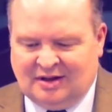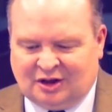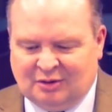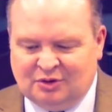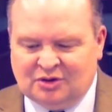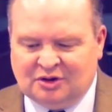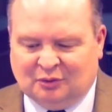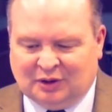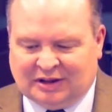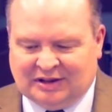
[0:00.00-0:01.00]
Communion
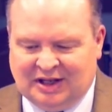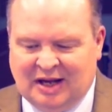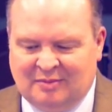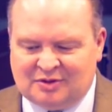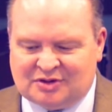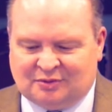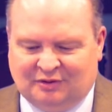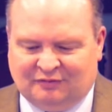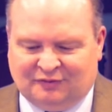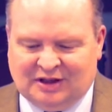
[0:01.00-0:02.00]
reclaims,
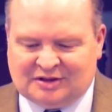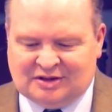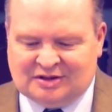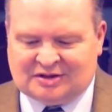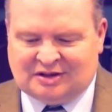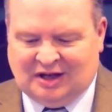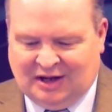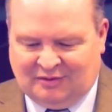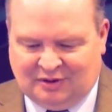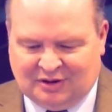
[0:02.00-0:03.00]
refreshes,
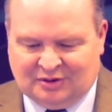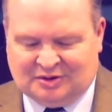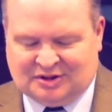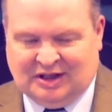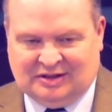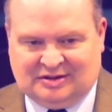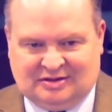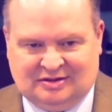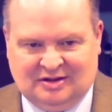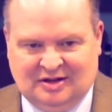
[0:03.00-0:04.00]
and renews us.
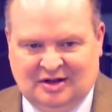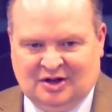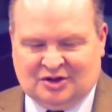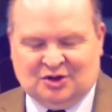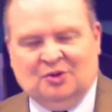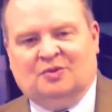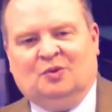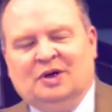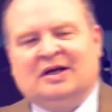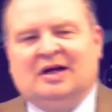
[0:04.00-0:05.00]
So
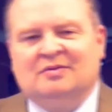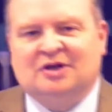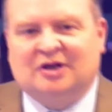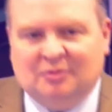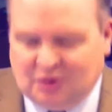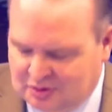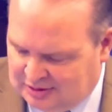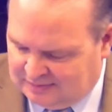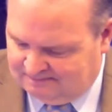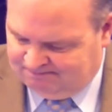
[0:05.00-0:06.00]
when it comes to communion,